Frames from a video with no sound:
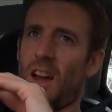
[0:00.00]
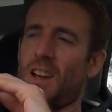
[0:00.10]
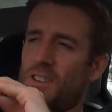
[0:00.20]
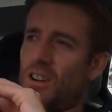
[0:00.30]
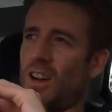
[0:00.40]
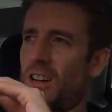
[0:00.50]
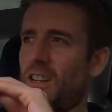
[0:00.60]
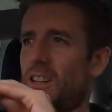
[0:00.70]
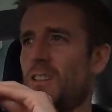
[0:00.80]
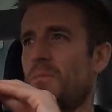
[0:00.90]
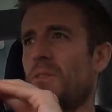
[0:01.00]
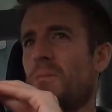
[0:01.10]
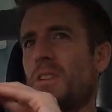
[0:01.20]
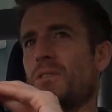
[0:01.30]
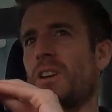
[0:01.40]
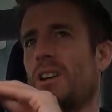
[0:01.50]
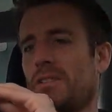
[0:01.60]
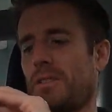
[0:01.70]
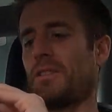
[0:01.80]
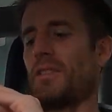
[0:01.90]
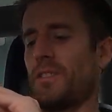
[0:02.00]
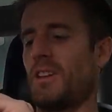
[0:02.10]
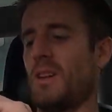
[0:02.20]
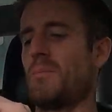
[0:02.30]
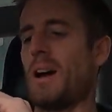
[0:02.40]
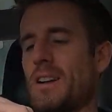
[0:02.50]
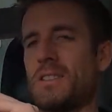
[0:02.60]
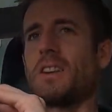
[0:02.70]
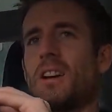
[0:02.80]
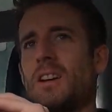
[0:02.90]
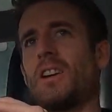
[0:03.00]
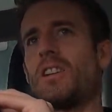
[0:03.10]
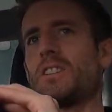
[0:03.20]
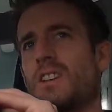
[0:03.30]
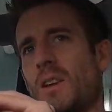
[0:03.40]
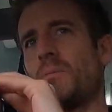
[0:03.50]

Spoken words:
anxiety and the mental health impacts that are going to